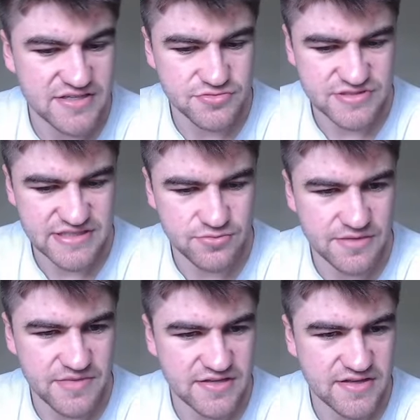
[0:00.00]
You'll see what I
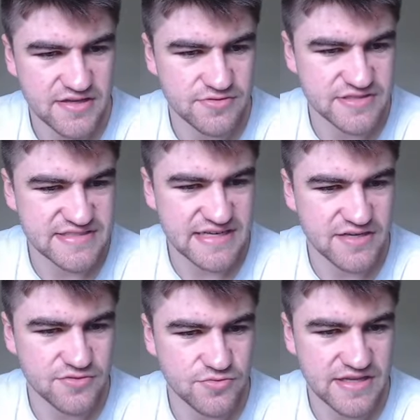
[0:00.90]
mean here in a
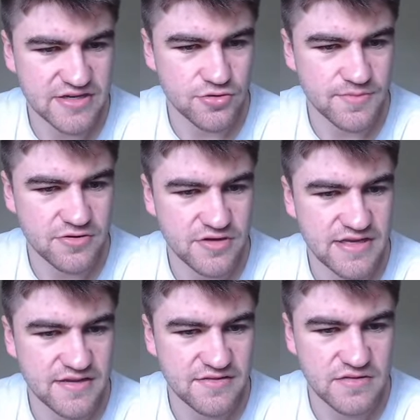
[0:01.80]
second when they go to Merritt
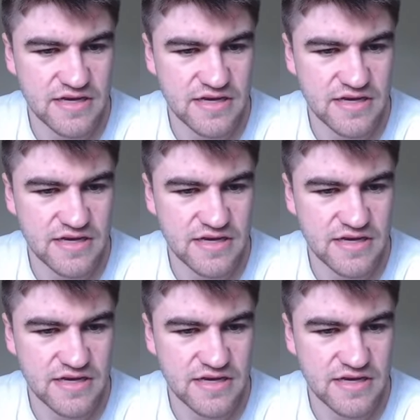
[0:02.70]
here.